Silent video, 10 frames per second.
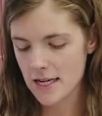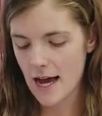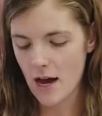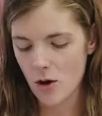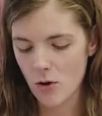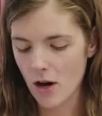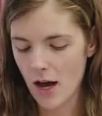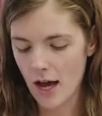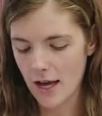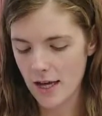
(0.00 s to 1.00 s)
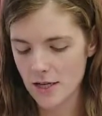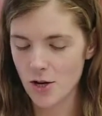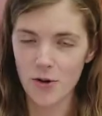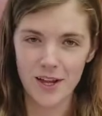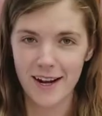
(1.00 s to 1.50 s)
now I
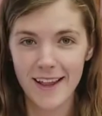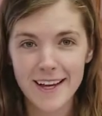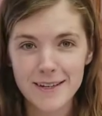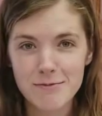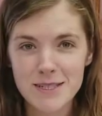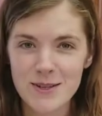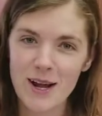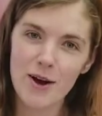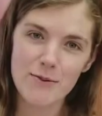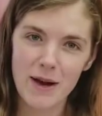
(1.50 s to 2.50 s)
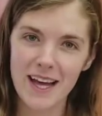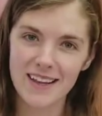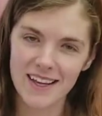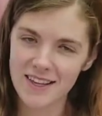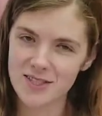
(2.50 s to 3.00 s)
know that I like them, so now I buy
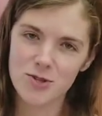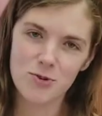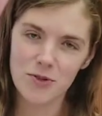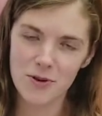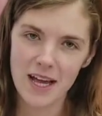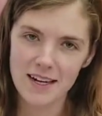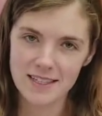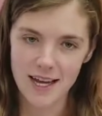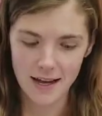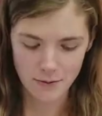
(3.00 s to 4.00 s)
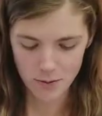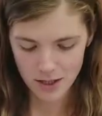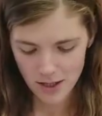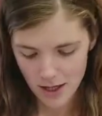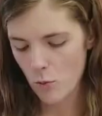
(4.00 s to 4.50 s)
like 2, 3 at a time.
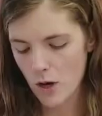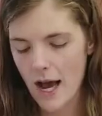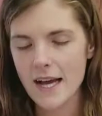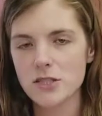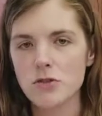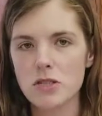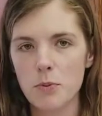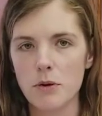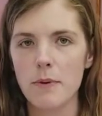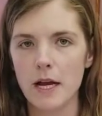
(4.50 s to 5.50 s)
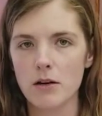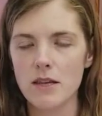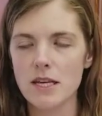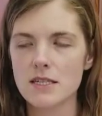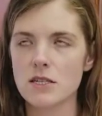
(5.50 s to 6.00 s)
What I do to prepare
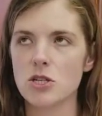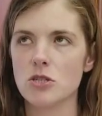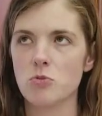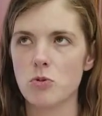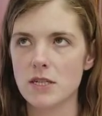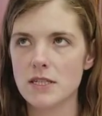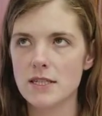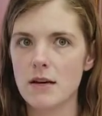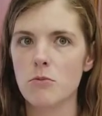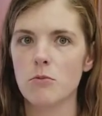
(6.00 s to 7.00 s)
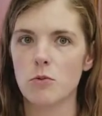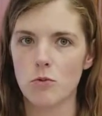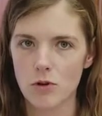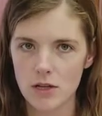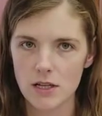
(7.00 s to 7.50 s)
these is just rinse them
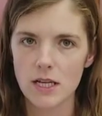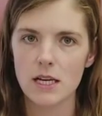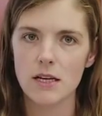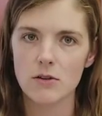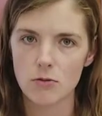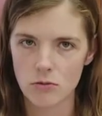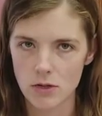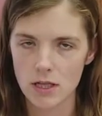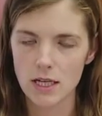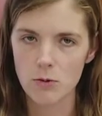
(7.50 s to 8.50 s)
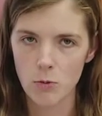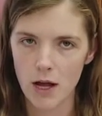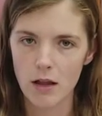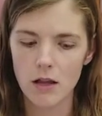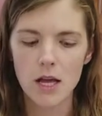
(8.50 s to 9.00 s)
really, really
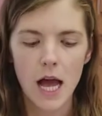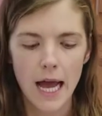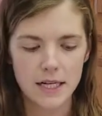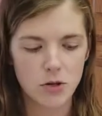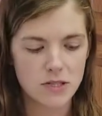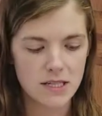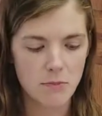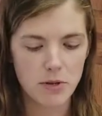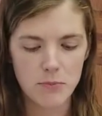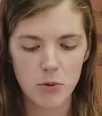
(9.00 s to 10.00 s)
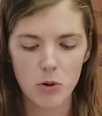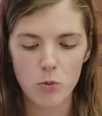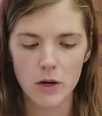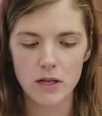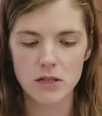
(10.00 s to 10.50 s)
well. I know some people
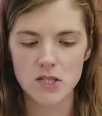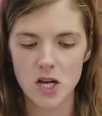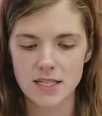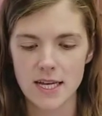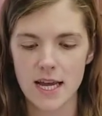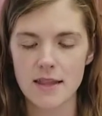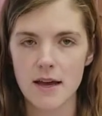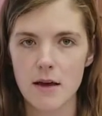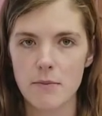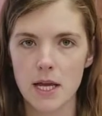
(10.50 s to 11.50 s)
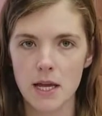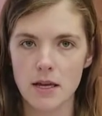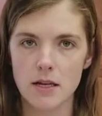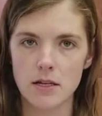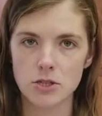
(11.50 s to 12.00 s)
will saute them
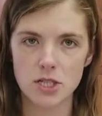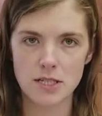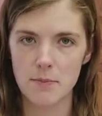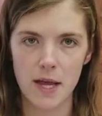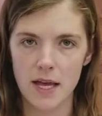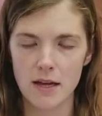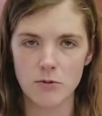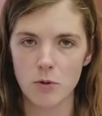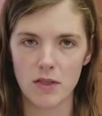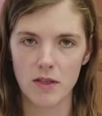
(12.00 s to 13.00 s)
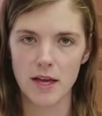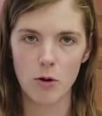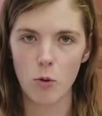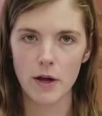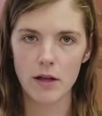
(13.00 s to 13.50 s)
in just a pan with like
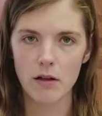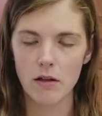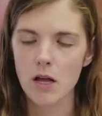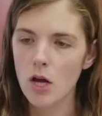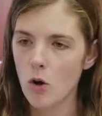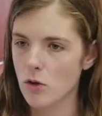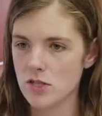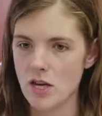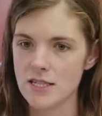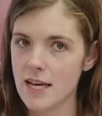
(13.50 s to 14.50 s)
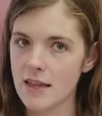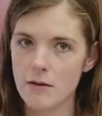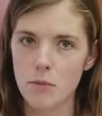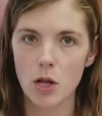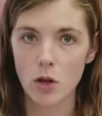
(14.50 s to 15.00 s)
oil, or saute
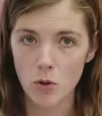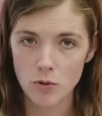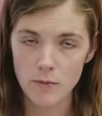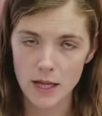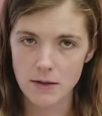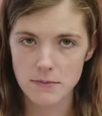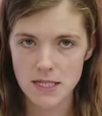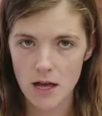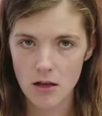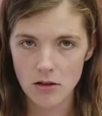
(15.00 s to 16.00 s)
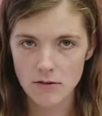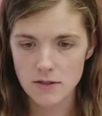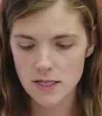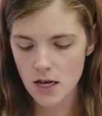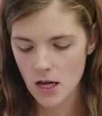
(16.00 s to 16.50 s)
them alone by
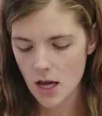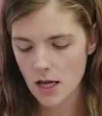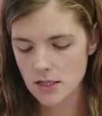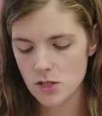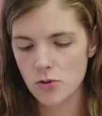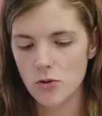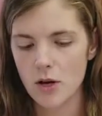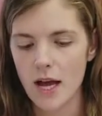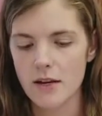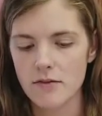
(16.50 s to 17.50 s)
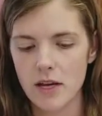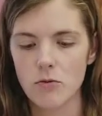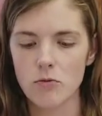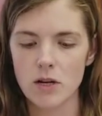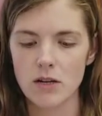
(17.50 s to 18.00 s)
themselves to kind of
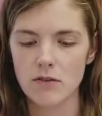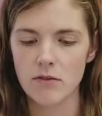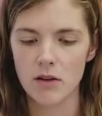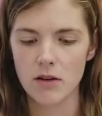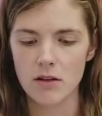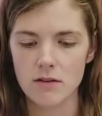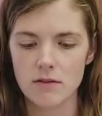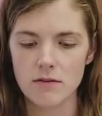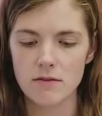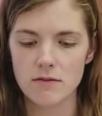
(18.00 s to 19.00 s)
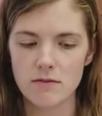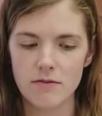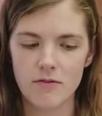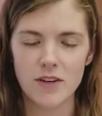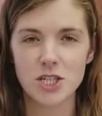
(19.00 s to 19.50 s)
get rid of the
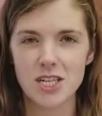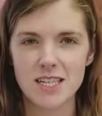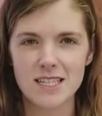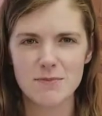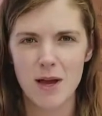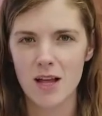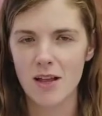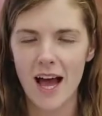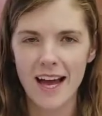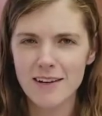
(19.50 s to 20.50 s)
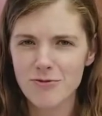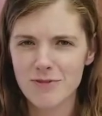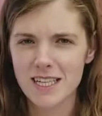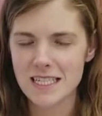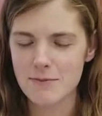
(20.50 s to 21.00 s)
fishy smell. I don't
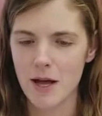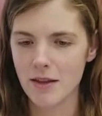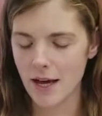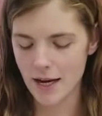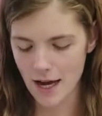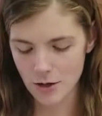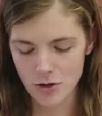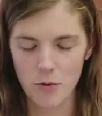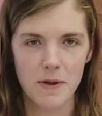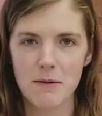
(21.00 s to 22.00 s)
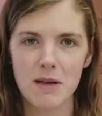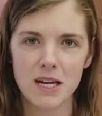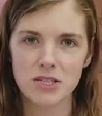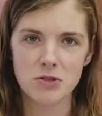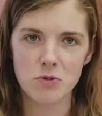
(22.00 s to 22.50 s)
really smell that. I don't know, maybe
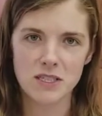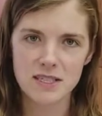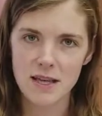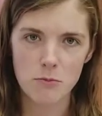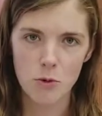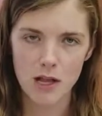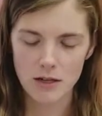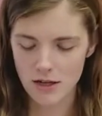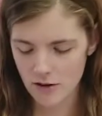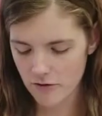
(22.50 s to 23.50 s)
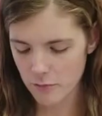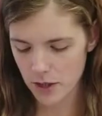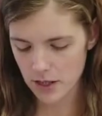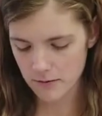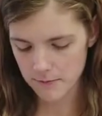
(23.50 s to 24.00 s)
I just rinse them well enough,
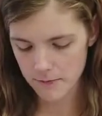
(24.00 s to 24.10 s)
but